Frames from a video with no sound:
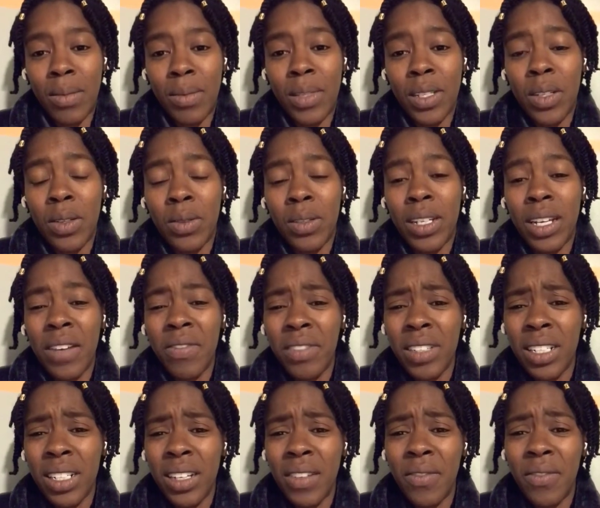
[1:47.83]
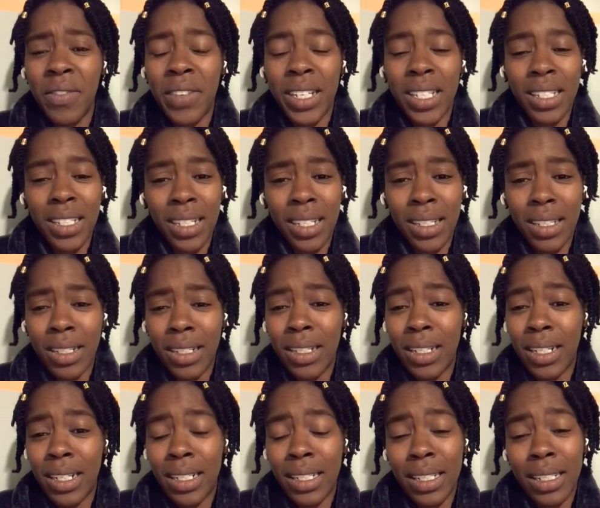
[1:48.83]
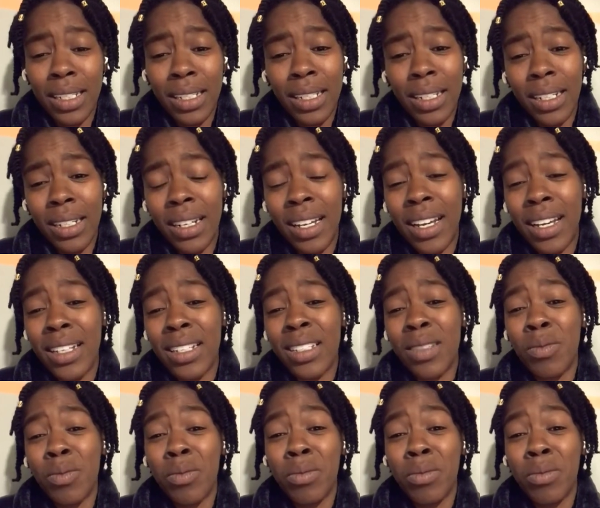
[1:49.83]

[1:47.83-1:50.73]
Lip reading: So definitely visit the continent as